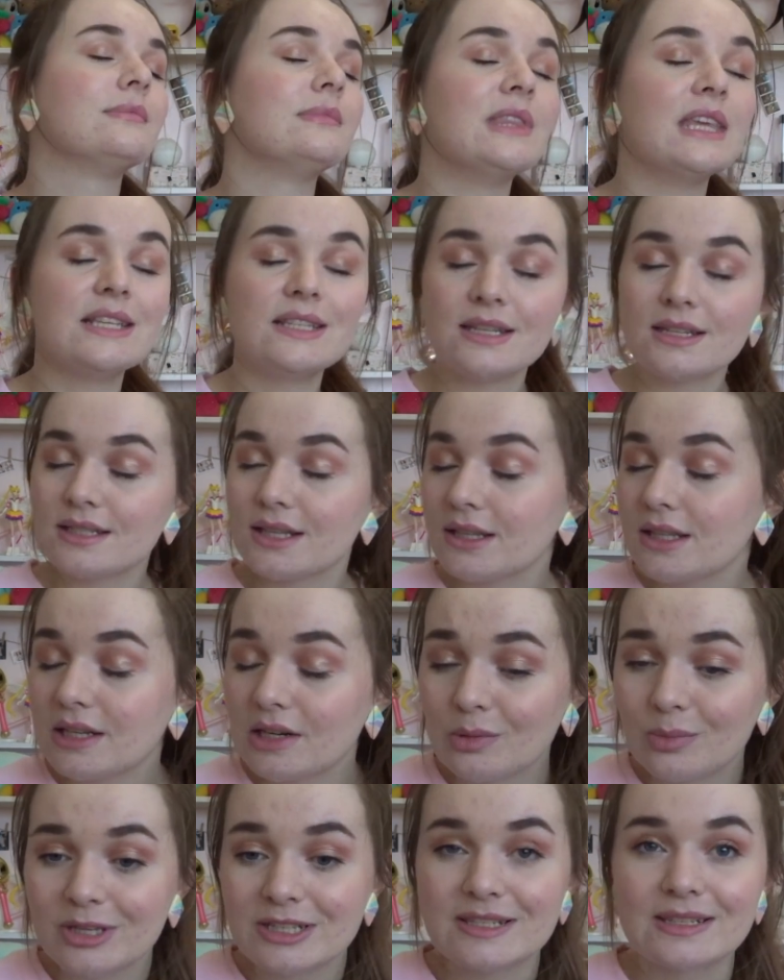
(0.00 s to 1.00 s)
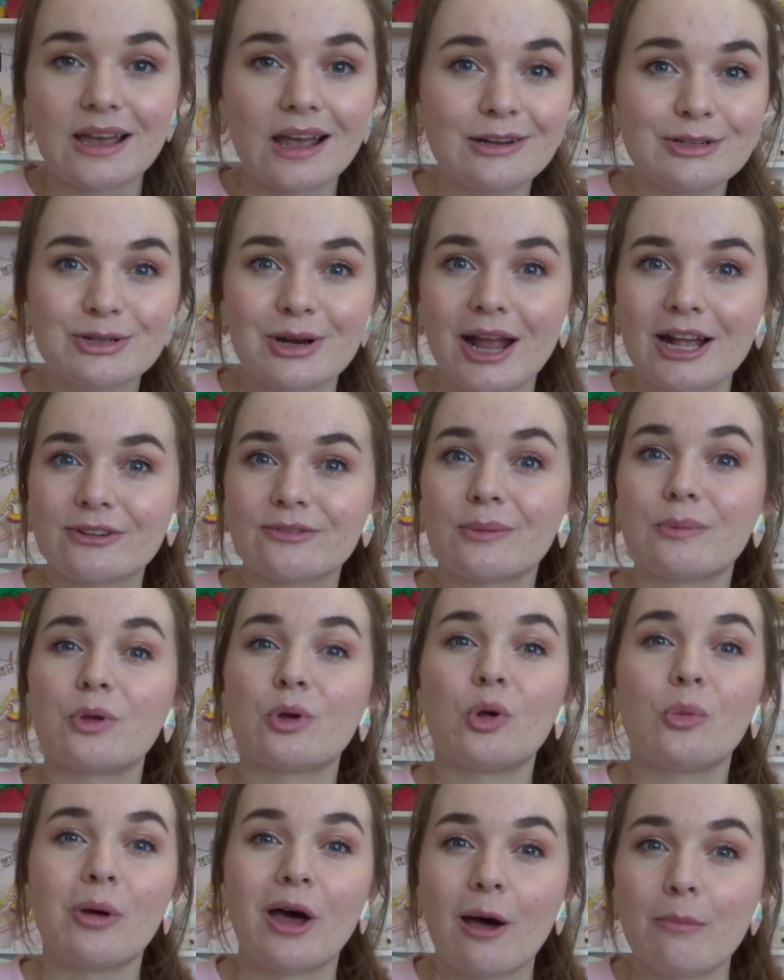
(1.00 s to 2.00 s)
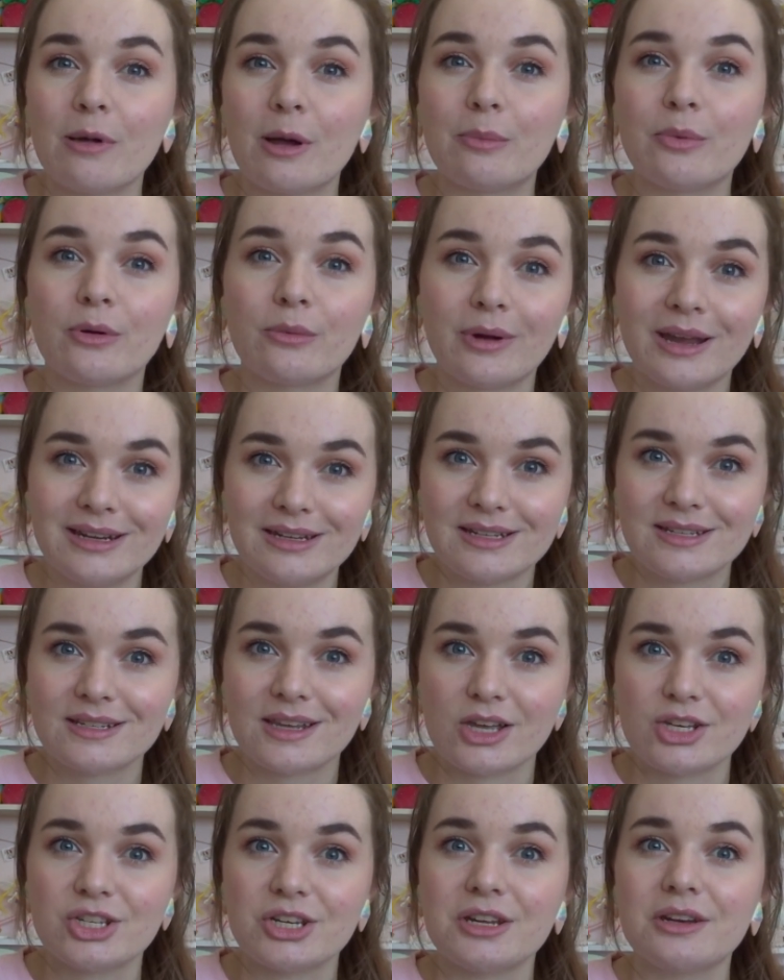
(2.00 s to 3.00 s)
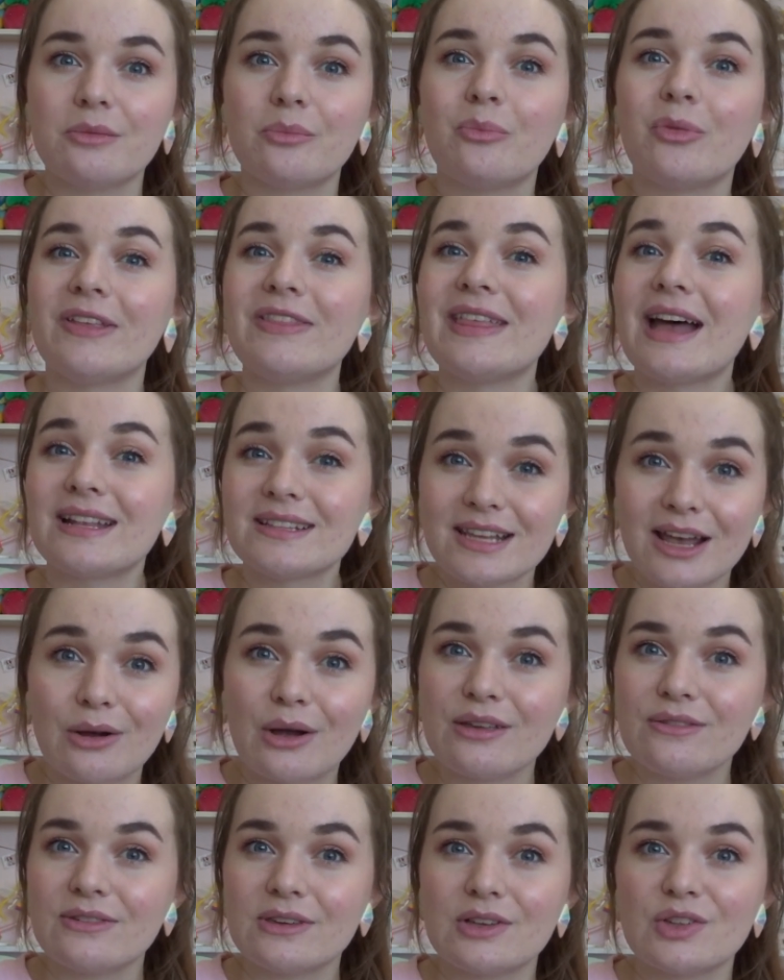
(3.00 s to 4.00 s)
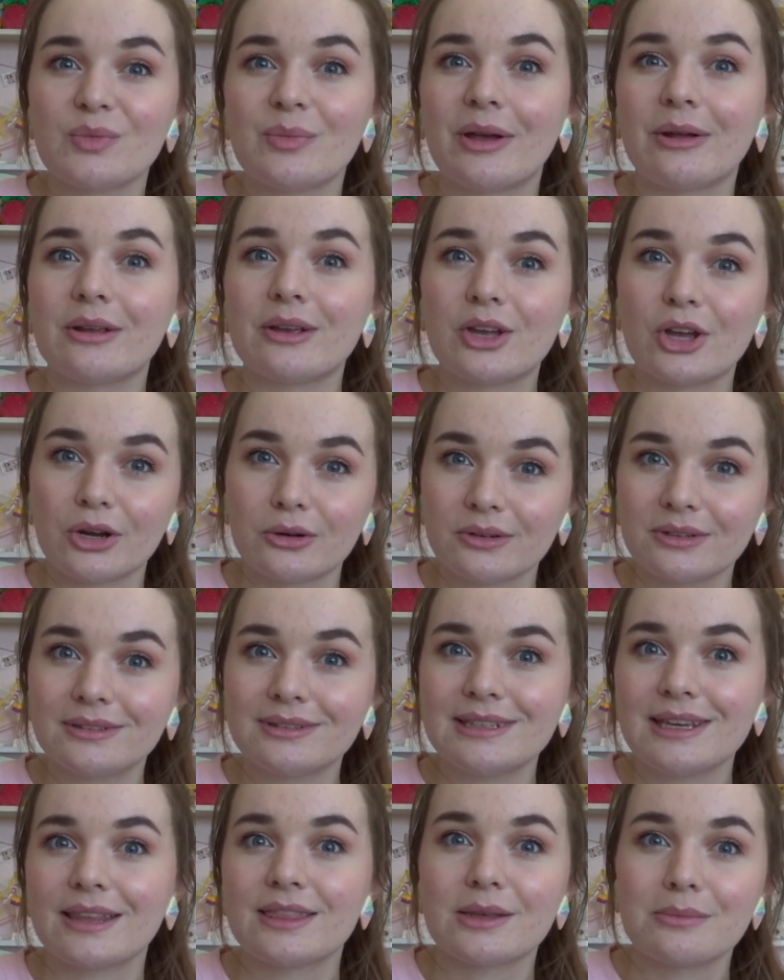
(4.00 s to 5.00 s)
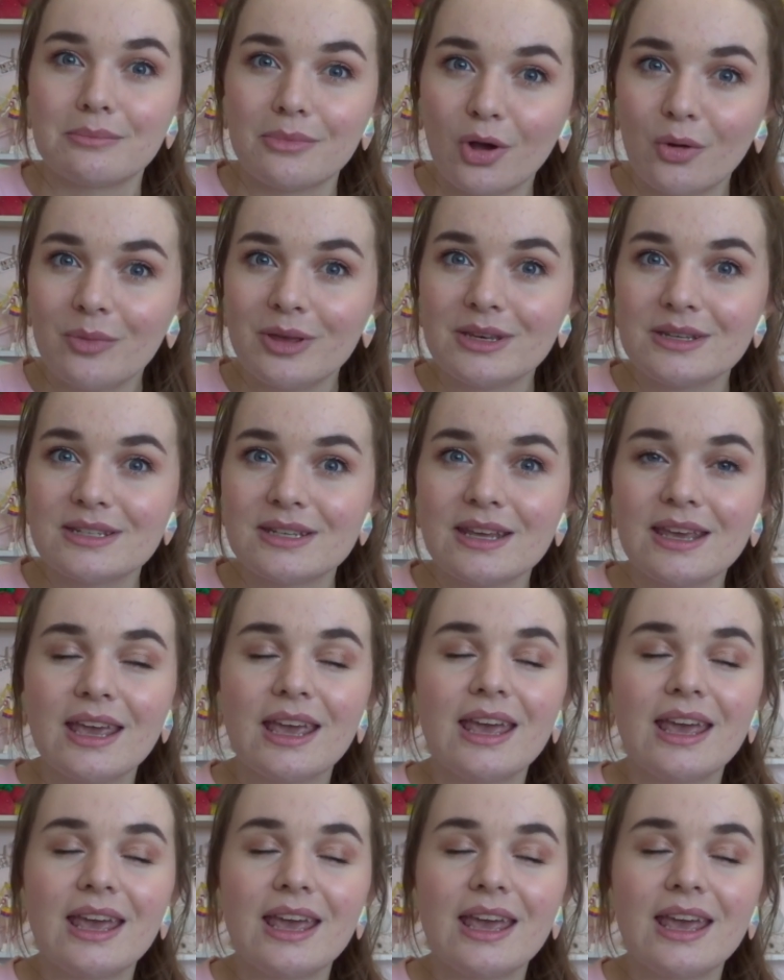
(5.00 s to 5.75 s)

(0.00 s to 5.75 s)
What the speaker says: This is a little bit sidetracked from the whole pop-up parade discussion, but that's how I feel about it currently at the moment.